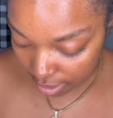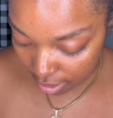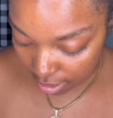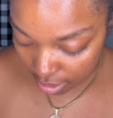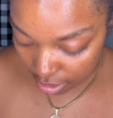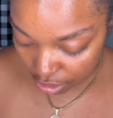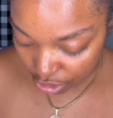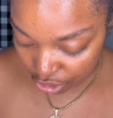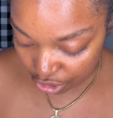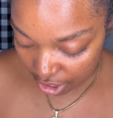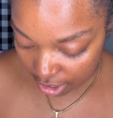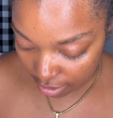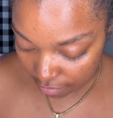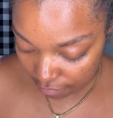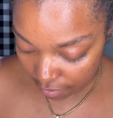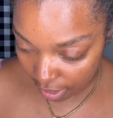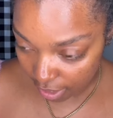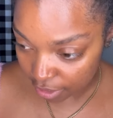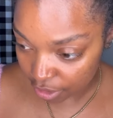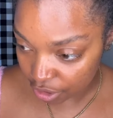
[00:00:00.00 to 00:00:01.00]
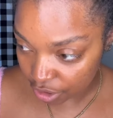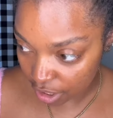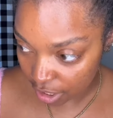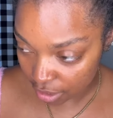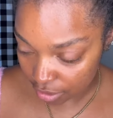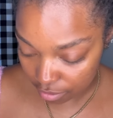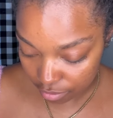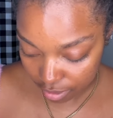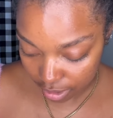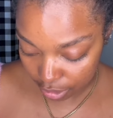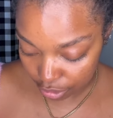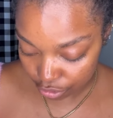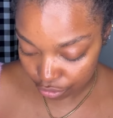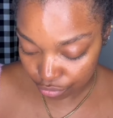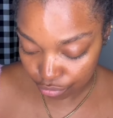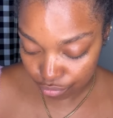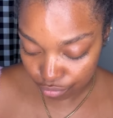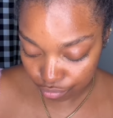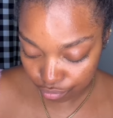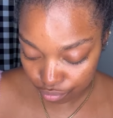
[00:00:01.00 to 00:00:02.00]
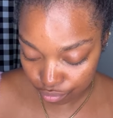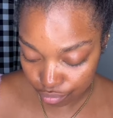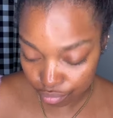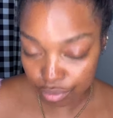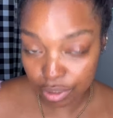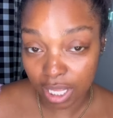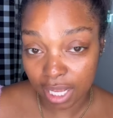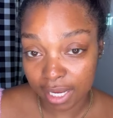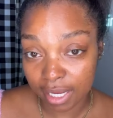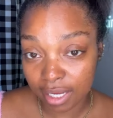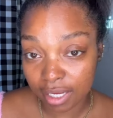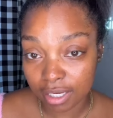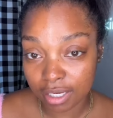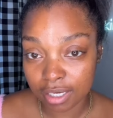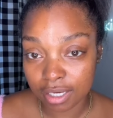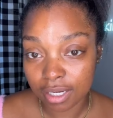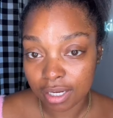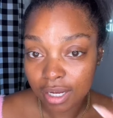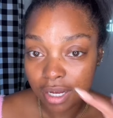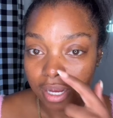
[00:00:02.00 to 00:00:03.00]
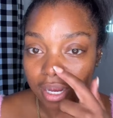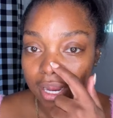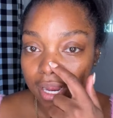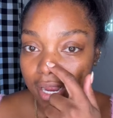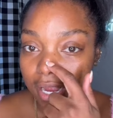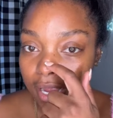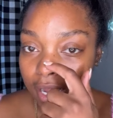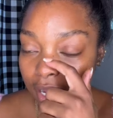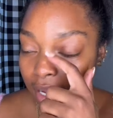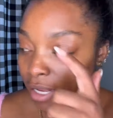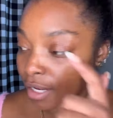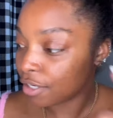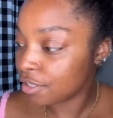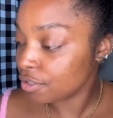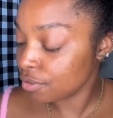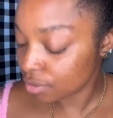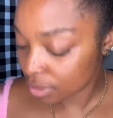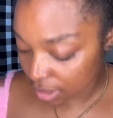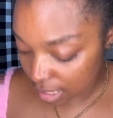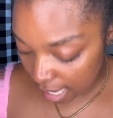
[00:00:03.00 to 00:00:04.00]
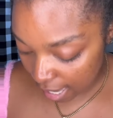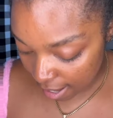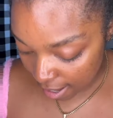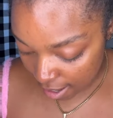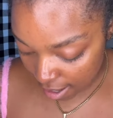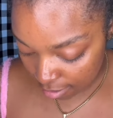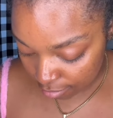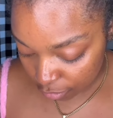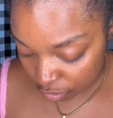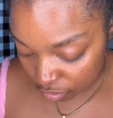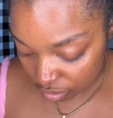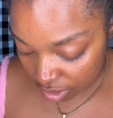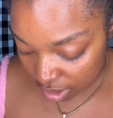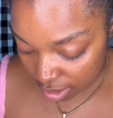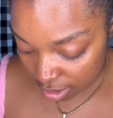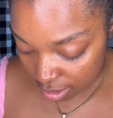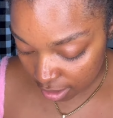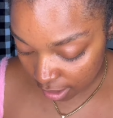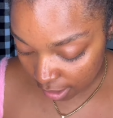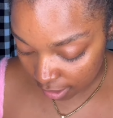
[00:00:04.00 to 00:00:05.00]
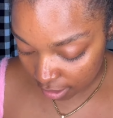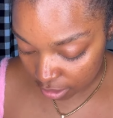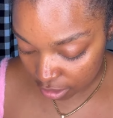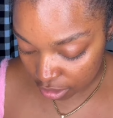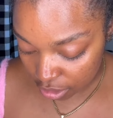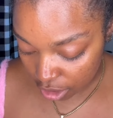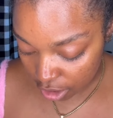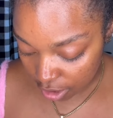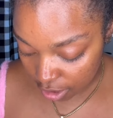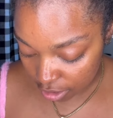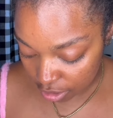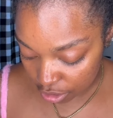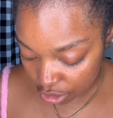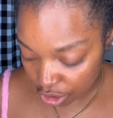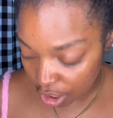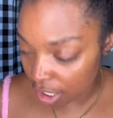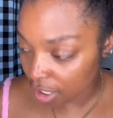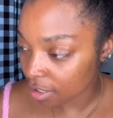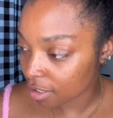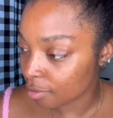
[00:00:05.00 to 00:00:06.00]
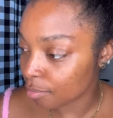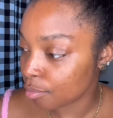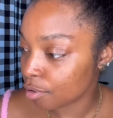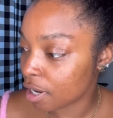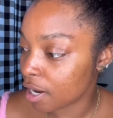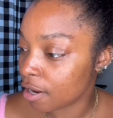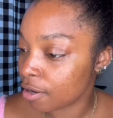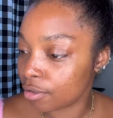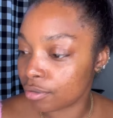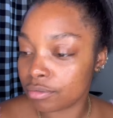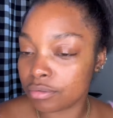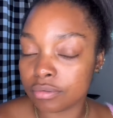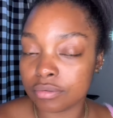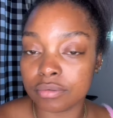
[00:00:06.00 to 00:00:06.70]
any shade of eyeshadow that you like and use that. I'm using like a dark chocolate brown.